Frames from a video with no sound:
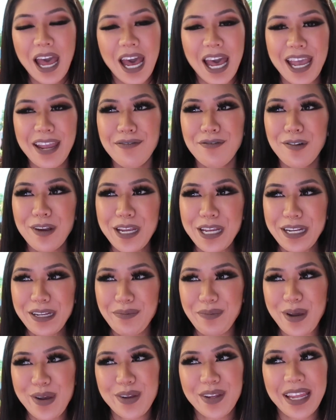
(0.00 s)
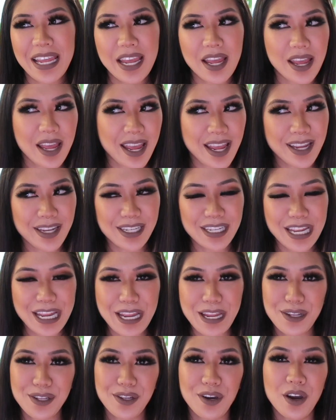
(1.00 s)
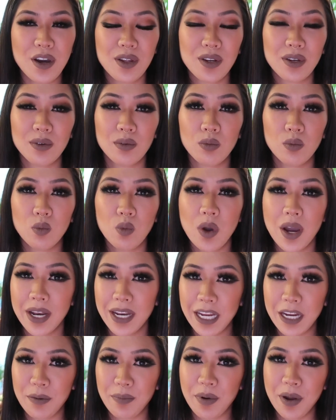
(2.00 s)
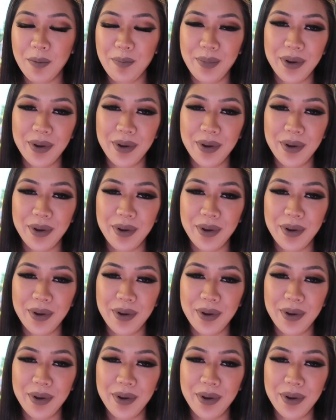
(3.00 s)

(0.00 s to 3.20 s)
I've ran about 8 tanks on one air pump,